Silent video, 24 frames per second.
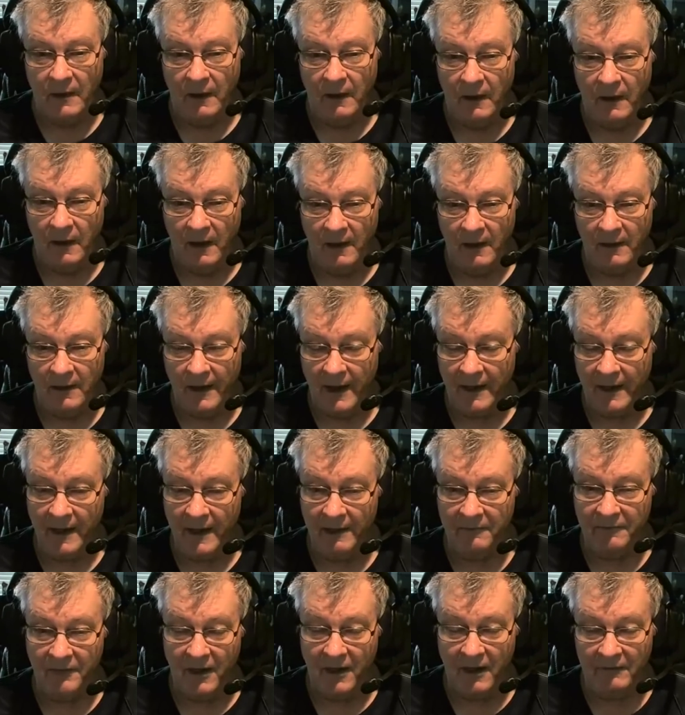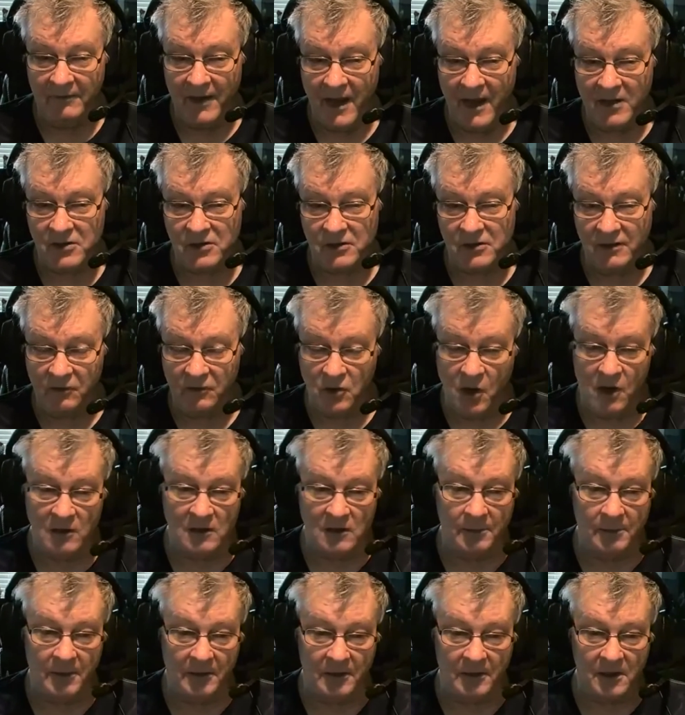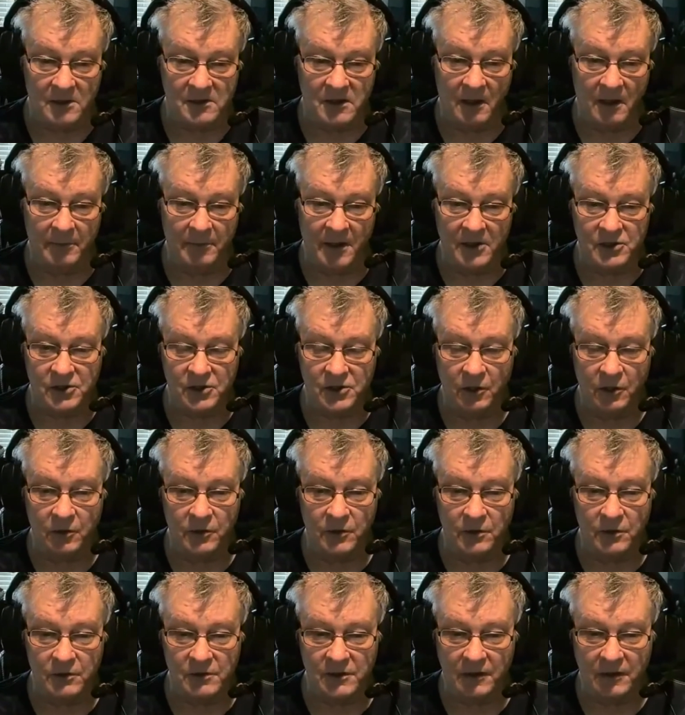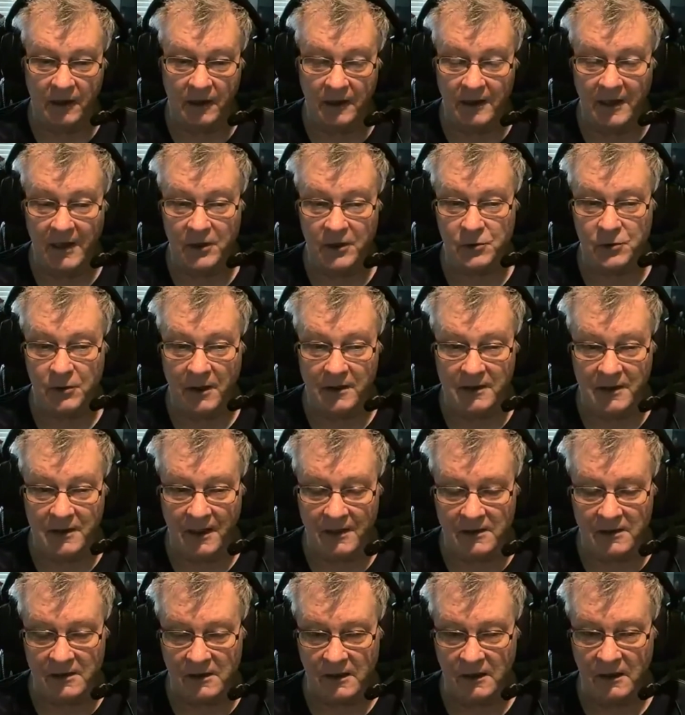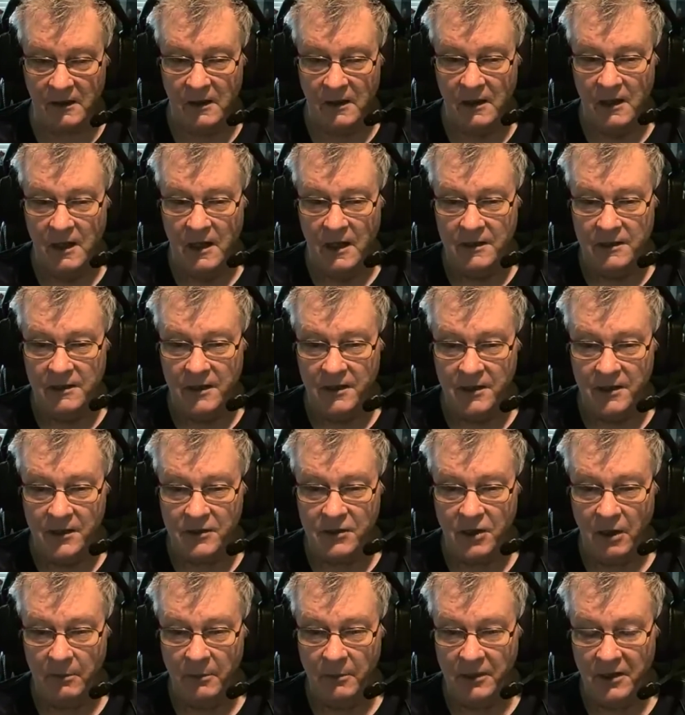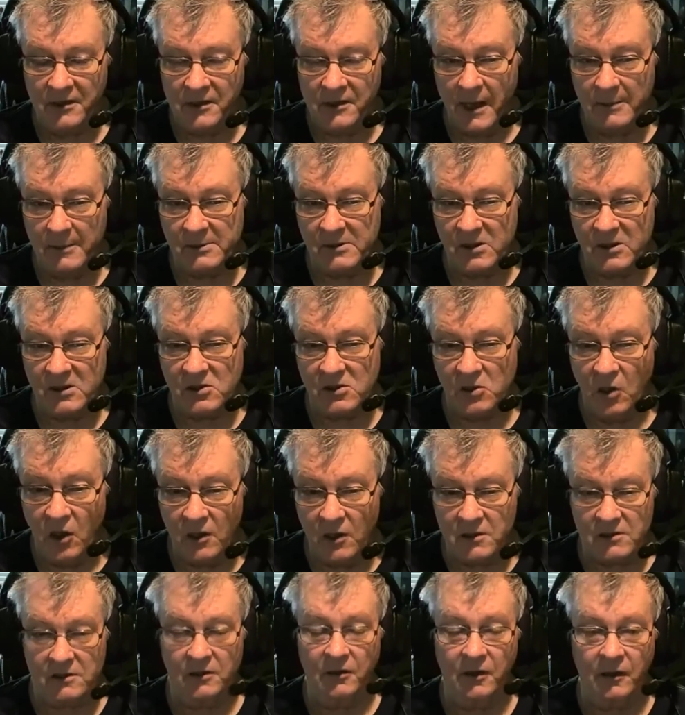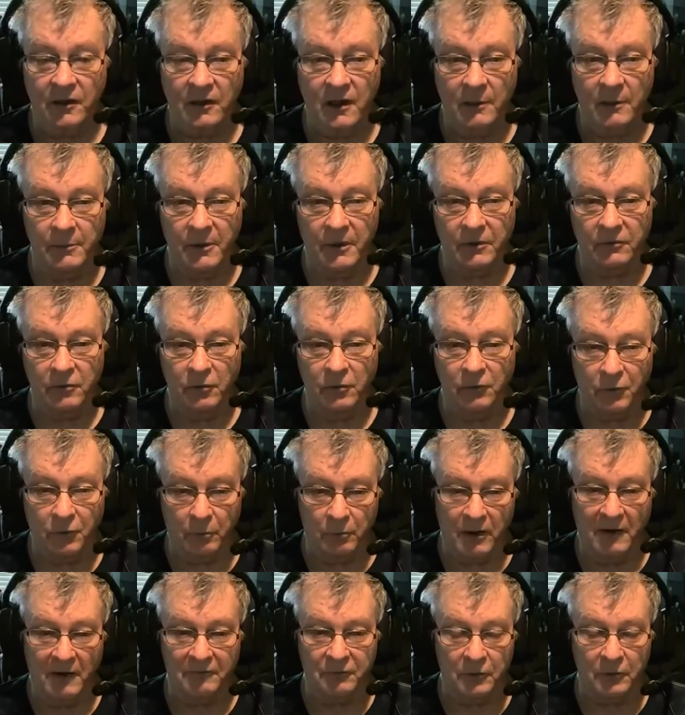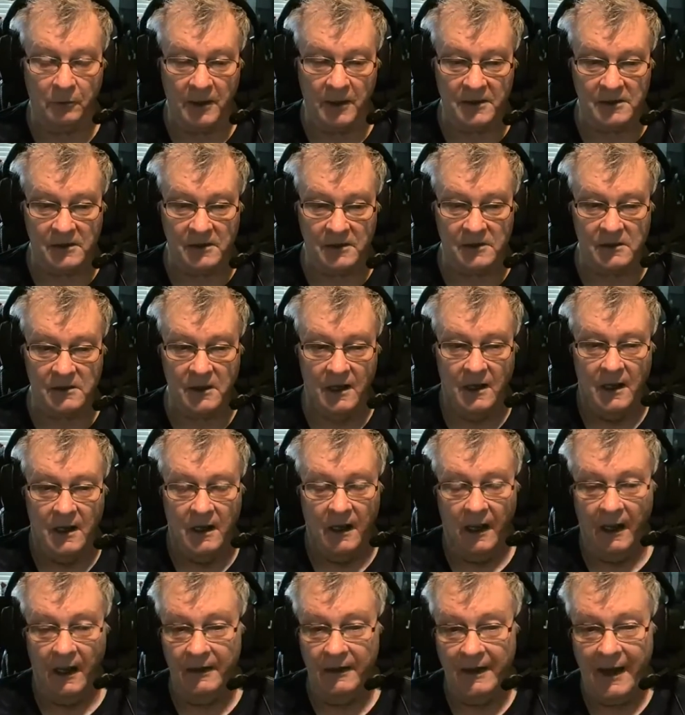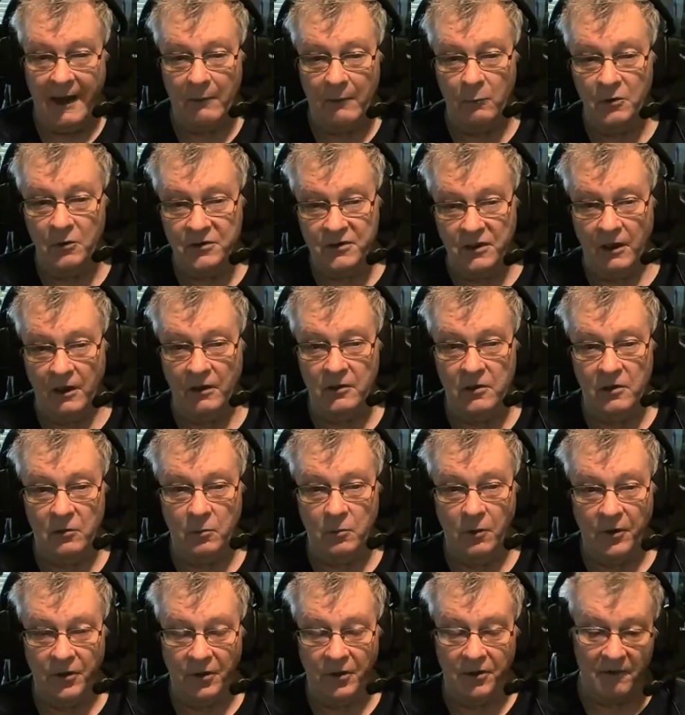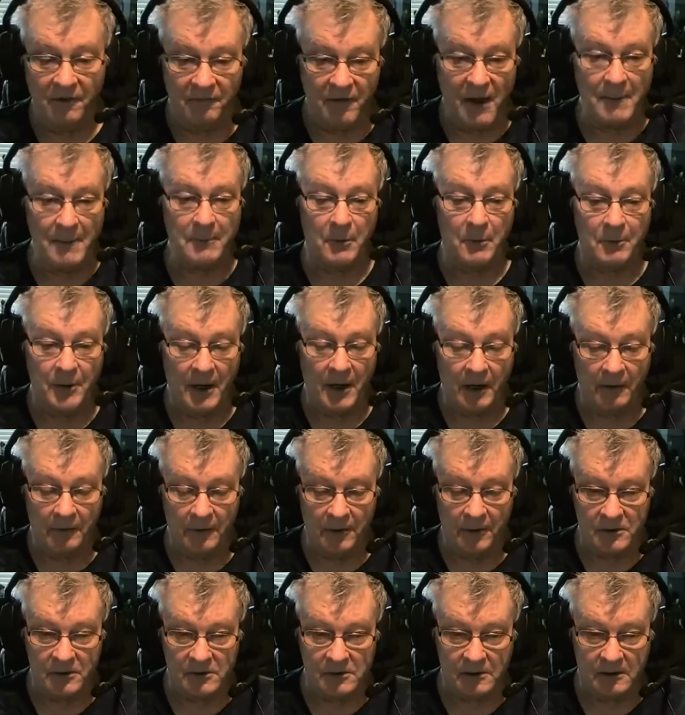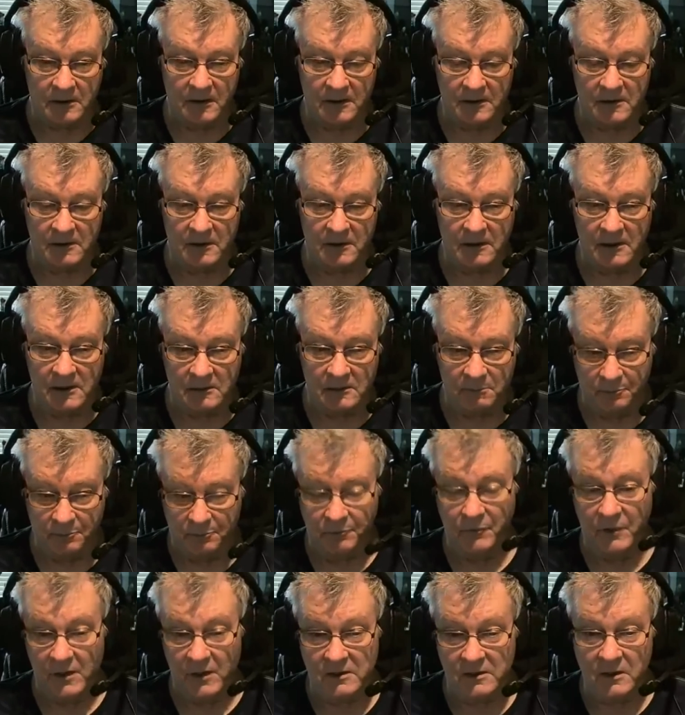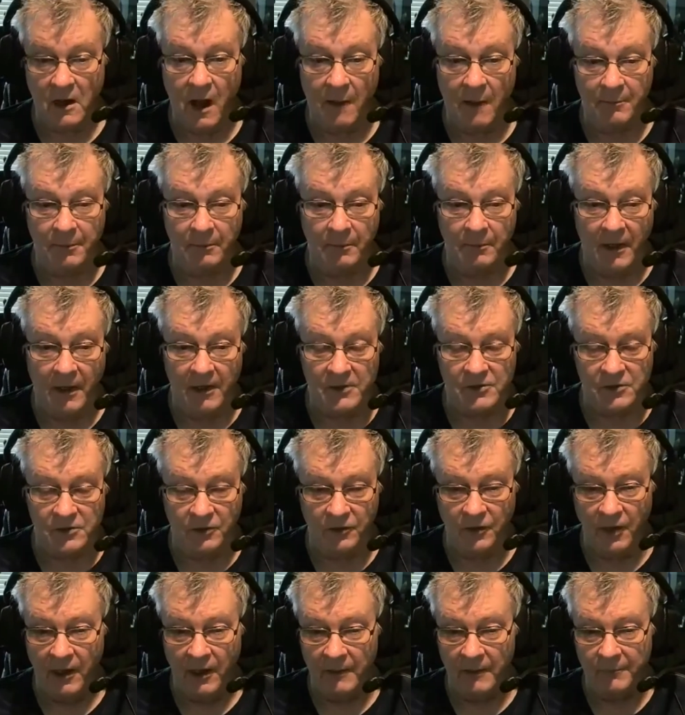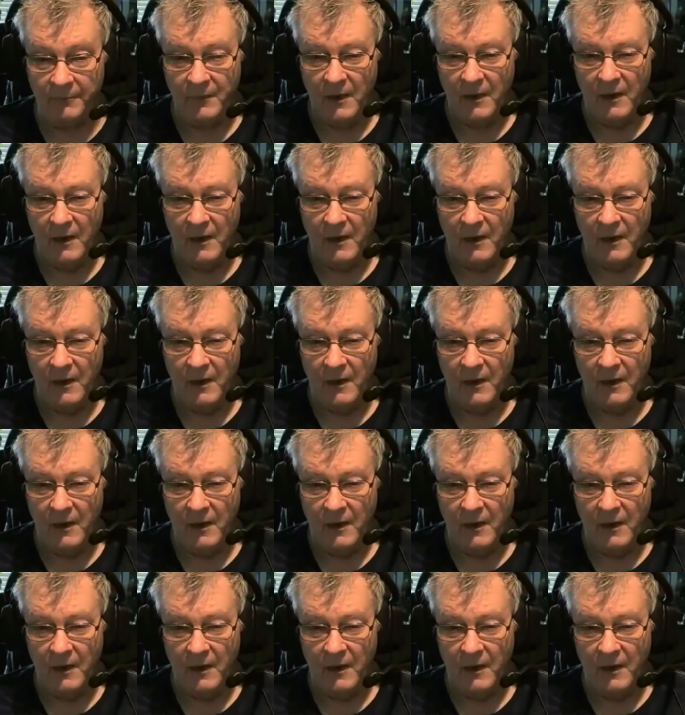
that I've actually talked about this on my show using a nitrite test kit to determine the types of salts that are coming through for efflorescence, and that will tell you whether the vapor barrier is compromised or not.